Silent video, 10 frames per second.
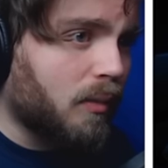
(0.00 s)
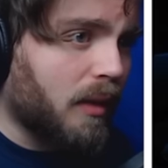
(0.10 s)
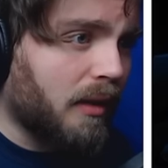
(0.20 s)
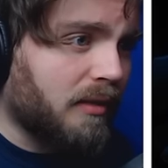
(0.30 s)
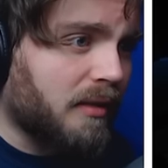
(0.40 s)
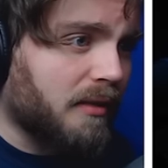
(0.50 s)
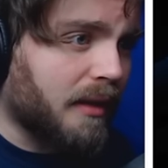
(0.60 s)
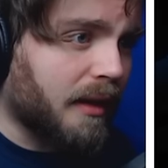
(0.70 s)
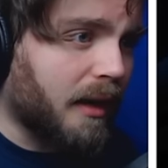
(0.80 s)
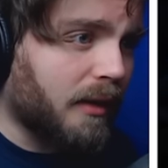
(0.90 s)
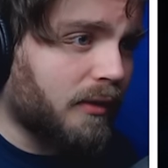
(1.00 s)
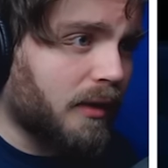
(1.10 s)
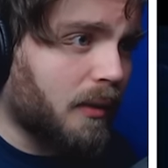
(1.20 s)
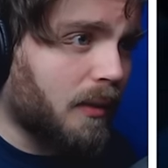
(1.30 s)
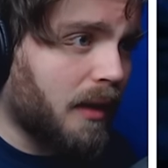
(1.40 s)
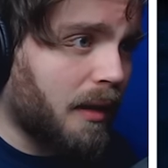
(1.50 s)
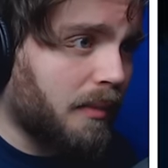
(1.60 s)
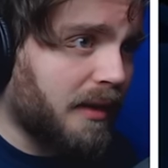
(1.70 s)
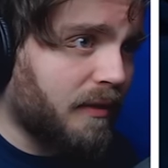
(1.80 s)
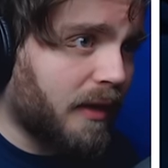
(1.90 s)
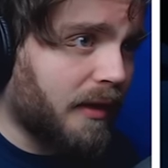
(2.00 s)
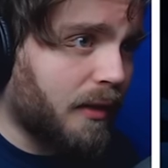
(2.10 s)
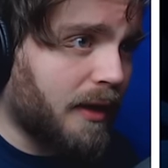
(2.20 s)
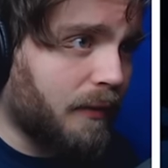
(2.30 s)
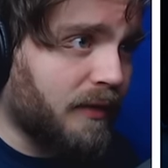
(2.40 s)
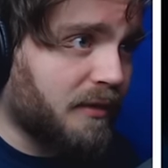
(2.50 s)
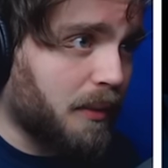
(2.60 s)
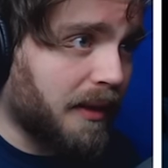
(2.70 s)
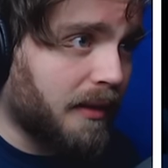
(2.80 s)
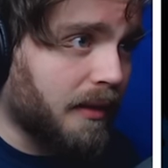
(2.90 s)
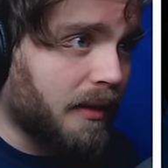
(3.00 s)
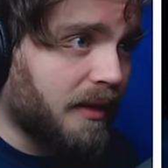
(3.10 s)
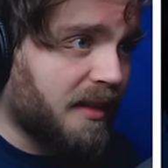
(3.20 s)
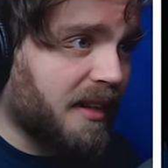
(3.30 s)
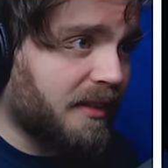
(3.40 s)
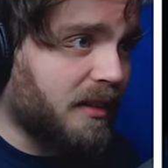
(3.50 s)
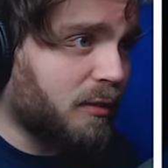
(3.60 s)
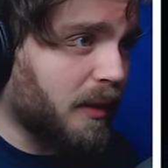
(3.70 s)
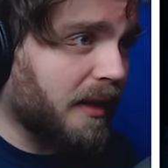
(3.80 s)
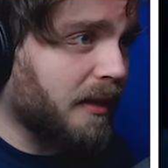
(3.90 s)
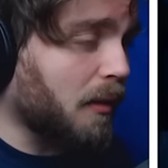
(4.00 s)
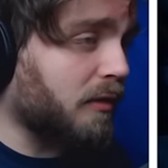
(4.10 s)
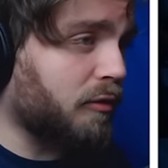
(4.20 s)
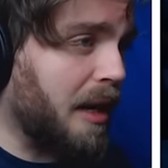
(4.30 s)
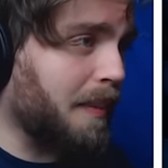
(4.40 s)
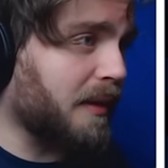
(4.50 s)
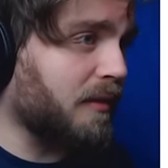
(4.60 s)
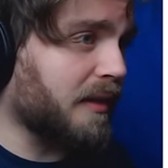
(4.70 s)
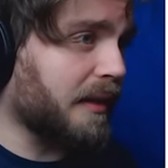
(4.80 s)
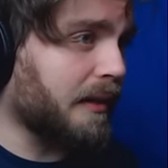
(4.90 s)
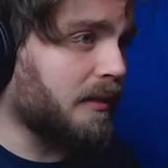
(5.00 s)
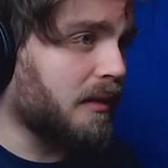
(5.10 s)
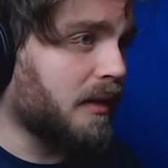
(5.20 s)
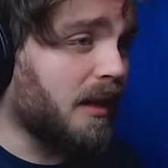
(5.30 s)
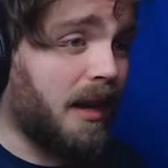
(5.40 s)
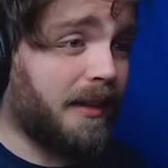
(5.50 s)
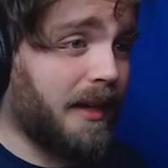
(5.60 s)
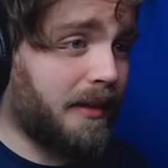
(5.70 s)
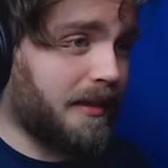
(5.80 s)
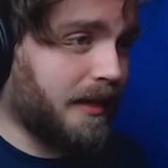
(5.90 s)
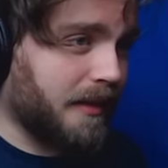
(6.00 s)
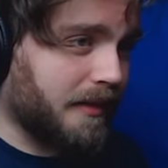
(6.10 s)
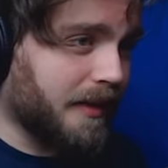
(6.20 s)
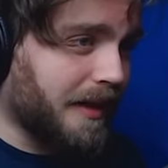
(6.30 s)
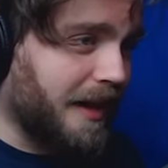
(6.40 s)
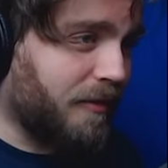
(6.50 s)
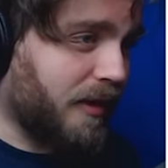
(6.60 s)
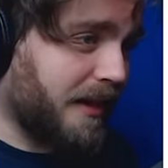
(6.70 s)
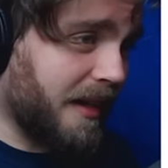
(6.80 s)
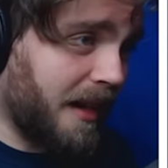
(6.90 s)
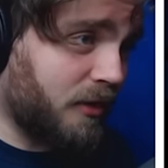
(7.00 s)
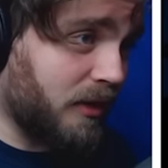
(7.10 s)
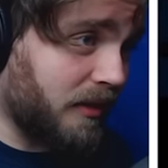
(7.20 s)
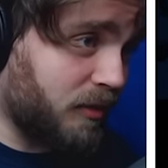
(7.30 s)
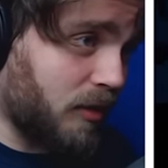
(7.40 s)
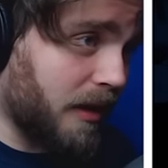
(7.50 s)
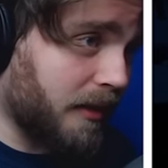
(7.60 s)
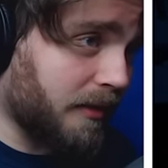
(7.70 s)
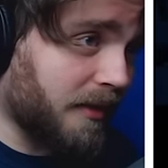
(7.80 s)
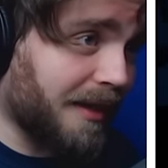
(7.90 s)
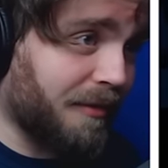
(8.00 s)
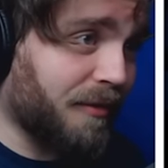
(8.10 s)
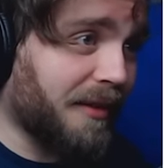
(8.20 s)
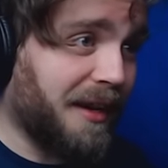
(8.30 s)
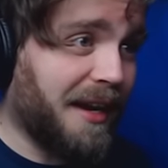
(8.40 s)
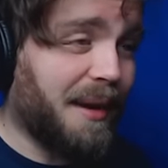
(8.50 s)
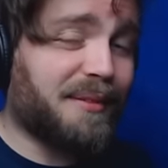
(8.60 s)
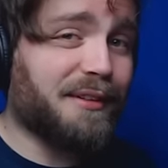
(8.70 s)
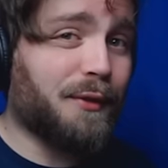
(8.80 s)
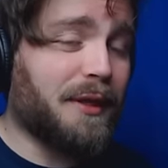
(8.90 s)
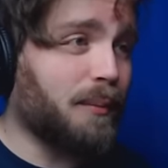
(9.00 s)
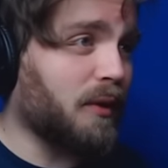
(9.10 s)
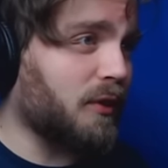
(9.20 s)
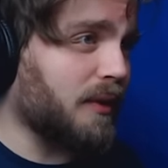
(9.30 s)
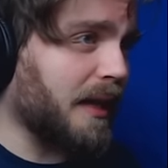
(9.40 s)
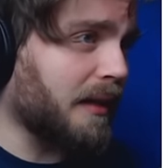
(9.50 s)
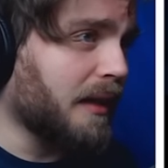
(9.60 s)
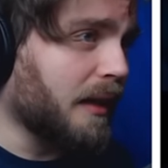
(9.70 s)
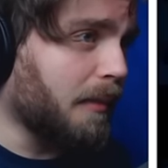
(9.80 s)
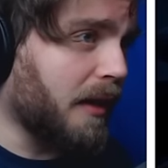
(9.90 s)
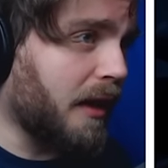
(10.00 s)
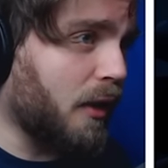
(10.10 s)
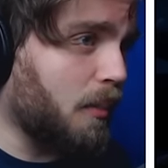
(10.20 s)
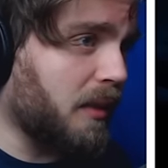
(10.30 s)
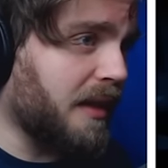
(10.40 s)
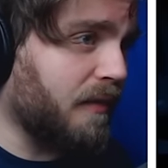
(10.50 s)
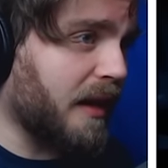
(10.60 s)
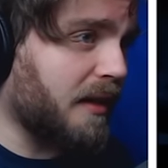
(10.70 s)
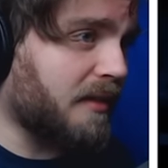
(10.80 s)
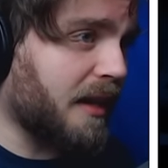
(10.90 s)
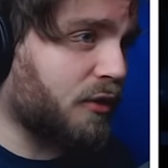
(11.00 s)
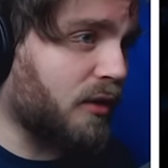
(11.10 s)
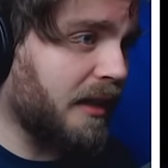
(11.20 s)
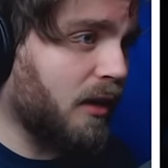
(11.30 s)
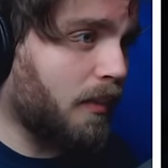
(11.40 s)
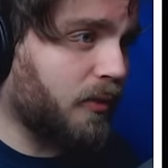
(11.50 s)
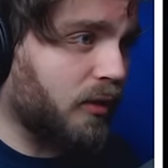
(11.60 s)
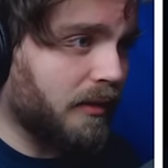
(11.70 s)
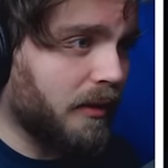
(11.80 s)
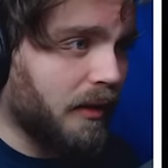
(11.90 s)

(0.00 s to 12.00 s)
What else is there? I don't know. I believe I can go down this way. Let's head this way. There's a rabbit over there. I can't kill it. If I can catch it and strangle it to death, I absolutely would do that. But I don't believe that is actually an option.